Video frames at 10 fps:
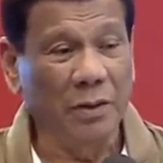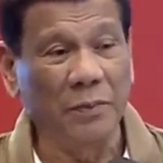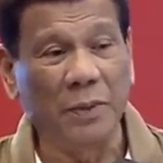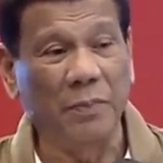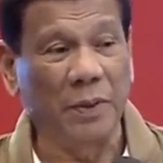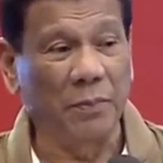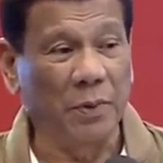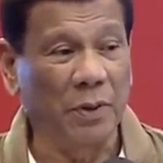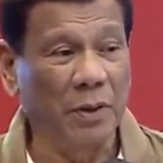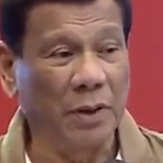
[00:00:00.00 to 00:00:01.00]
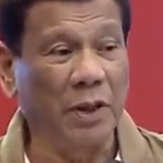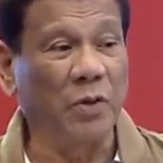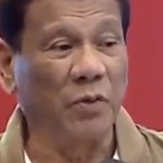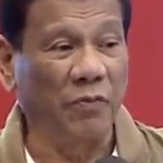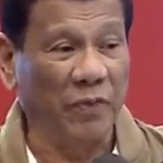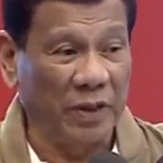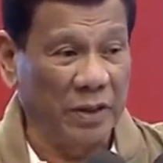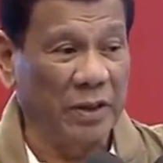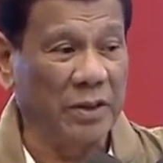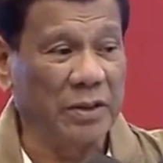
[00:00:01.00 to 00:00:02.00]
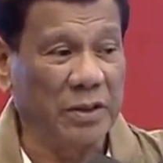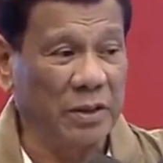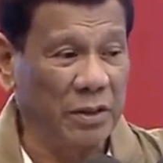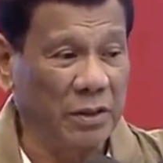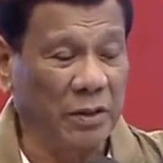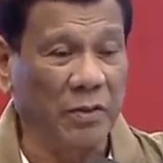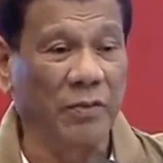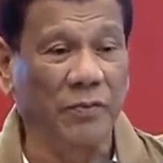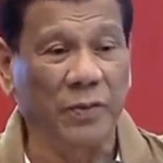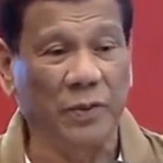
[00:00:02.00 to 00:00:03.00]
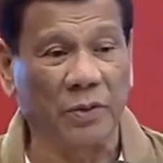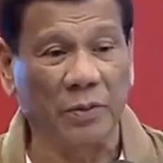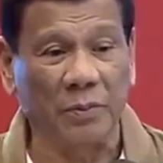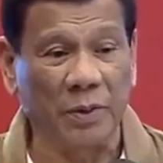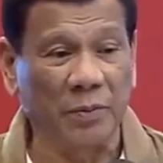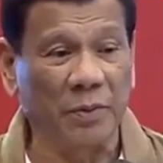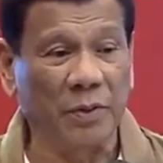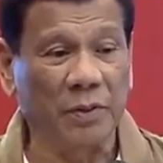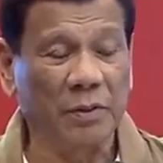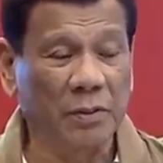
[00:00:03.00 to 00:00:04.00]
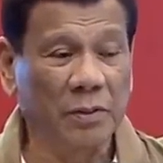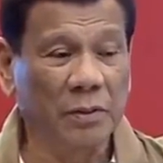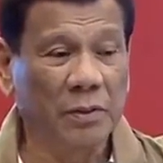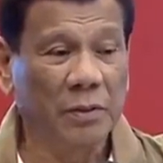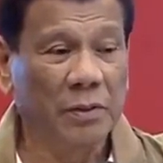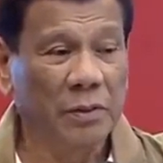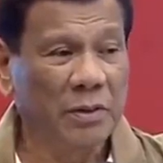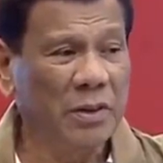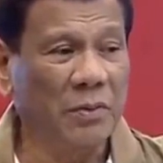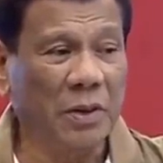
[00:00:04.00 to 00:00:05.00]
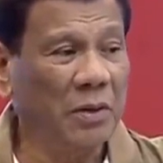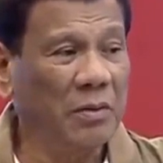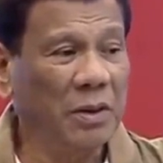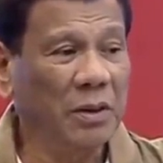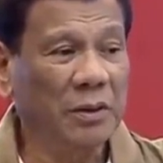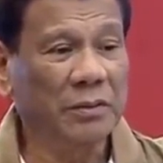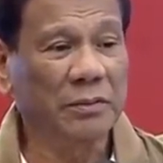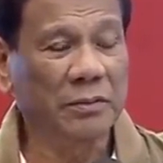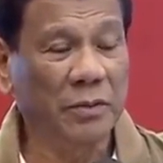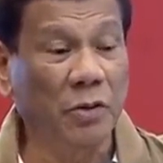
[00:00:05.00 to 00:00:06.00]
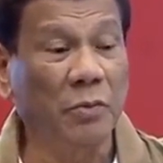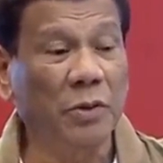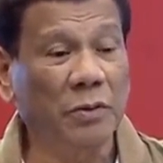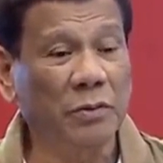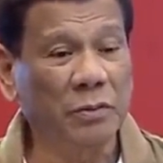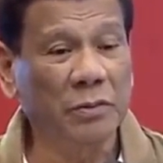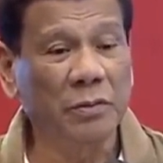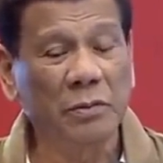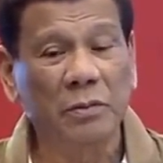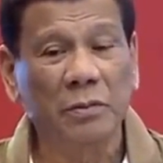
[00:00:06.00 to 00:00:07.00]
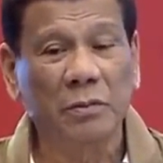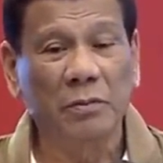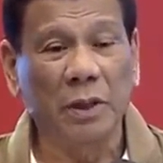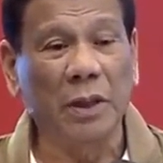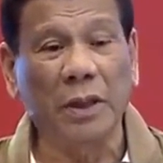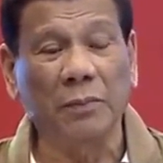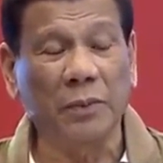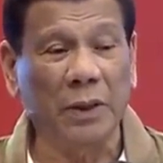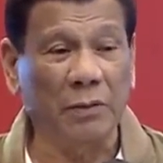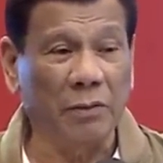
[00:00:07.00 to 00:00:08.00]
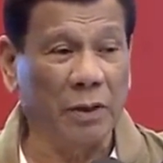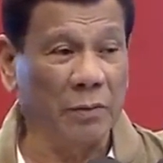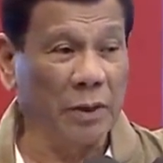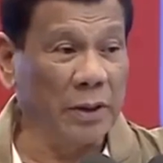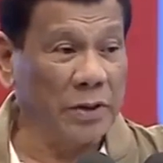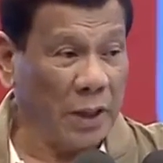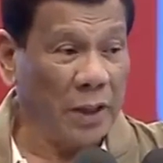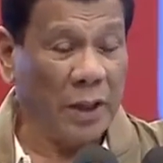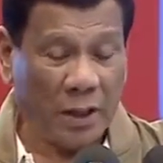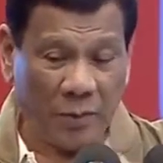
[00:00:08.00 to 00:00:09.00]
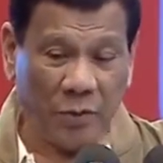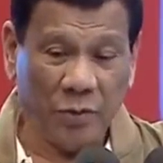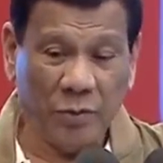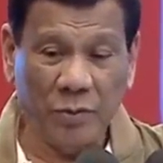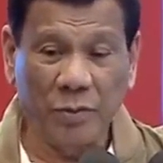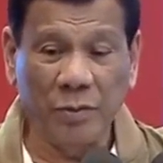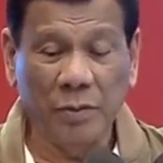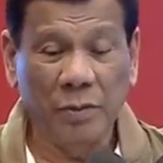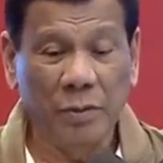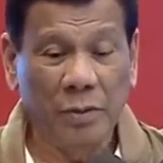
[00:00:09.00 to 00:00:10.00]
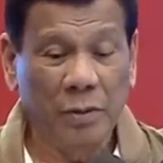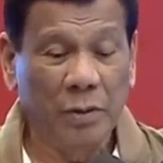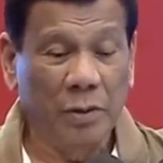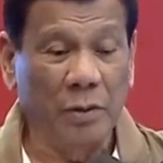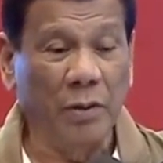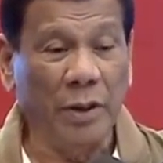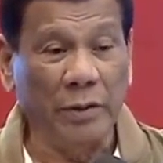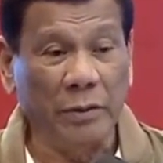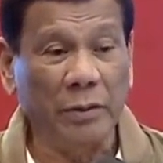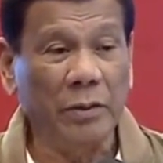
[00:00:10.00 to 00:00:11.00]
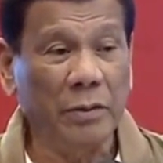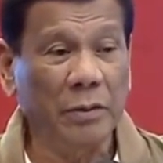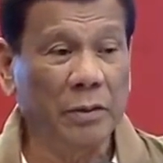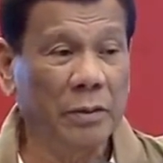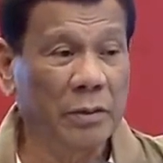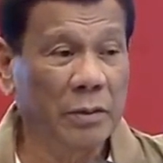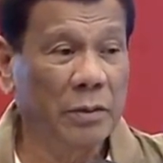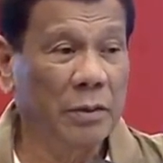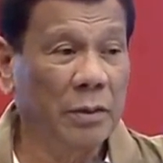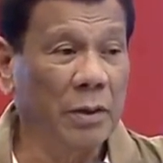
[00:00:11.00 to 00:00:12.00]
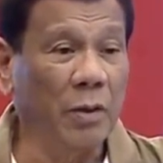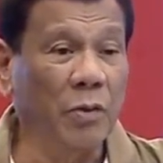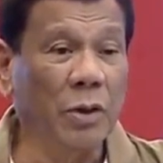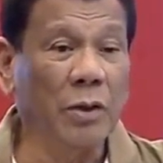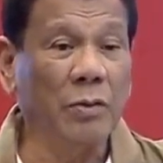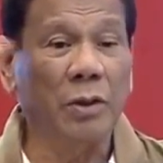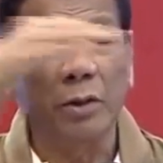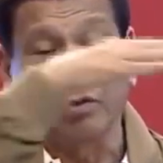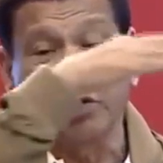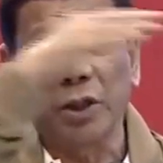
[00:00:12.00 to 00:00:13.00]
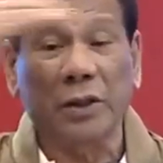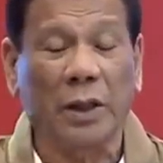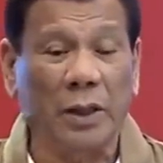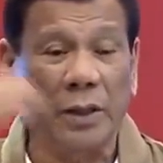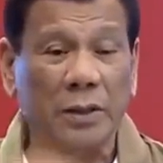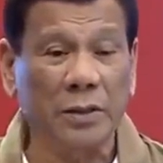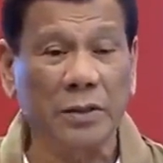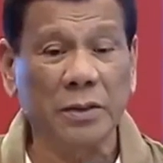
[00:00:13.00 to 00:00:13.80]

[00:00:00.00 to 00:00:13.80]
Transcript: of the people, the convenience and comfort of the people. Sabi ko, wag na. No more. Maghanap na ako, di ba? EDSA, hayaan mo. O ngayon, nauna ko na yung sa itaas,